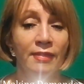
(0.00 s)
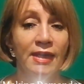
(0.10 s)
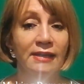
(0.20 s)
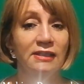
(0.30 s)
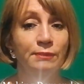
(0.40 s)

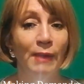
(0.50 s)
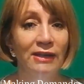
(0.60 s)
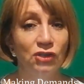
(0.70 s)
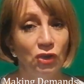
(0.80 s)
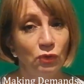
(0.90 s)
They
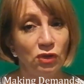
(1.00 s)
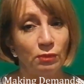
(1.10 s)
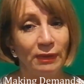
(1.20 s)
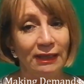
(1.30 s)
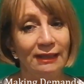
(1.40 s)
expect you to
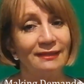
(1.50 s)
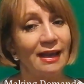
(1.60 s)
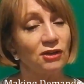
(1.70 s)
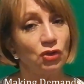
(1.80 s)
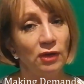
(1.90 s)
be
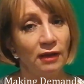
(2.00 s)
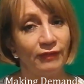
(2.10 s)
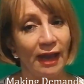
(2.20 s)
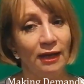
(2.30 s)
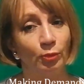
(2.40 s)
sexually
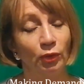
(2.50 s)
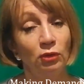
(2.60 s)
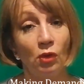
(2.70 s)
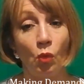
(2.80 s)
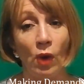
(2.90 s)
available